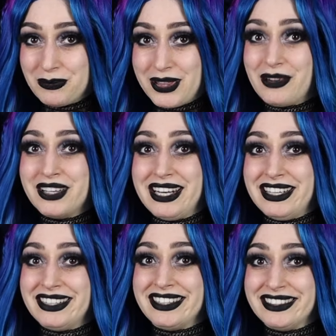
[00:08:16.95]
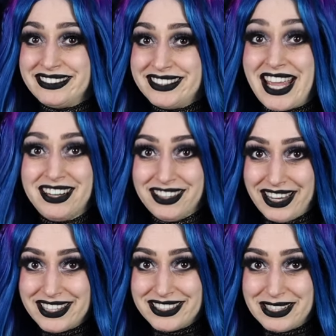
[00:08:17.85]
without getting
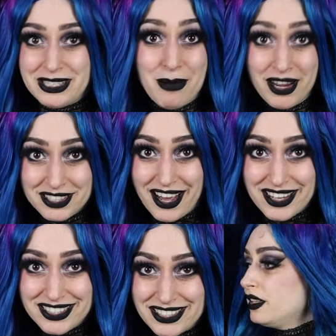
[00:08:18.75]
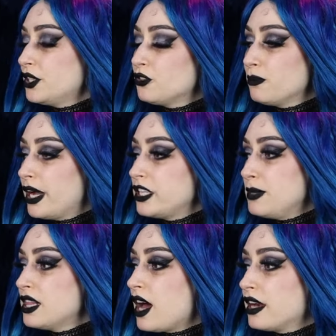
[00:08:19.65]
scandalized and demonetized. This reminds
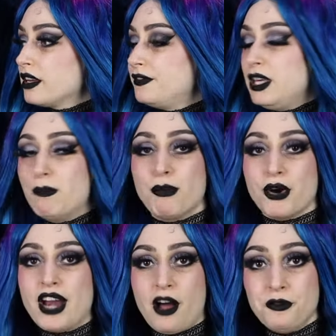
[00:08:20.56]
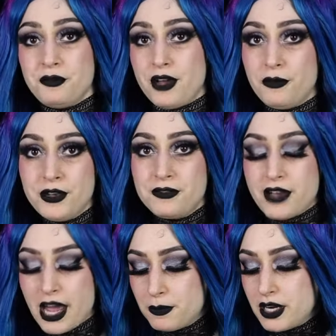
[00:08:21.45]
me a lot of the burnout velvet
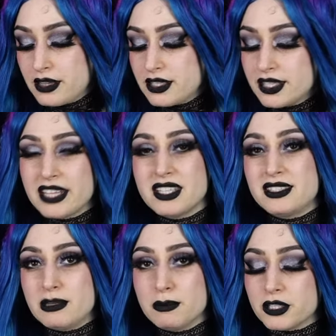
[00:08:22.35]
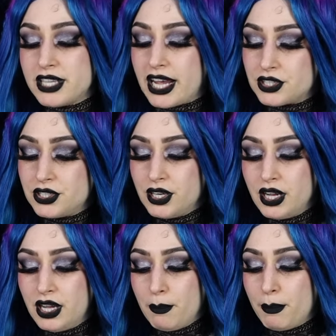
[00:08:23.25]
fabric. This has a similar texture,
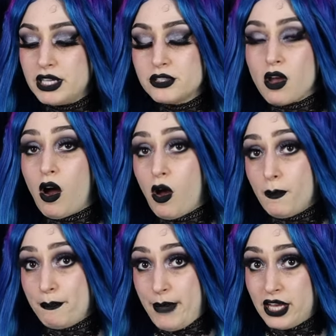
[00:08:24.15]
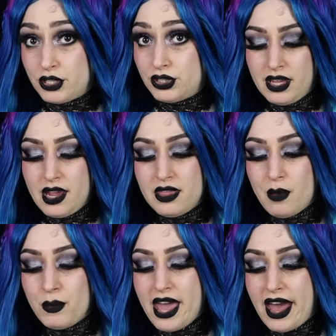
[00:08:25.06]
but it's all mesh. And
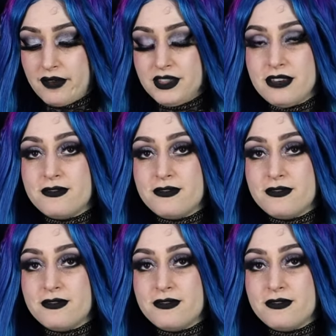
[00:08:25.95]
then we have the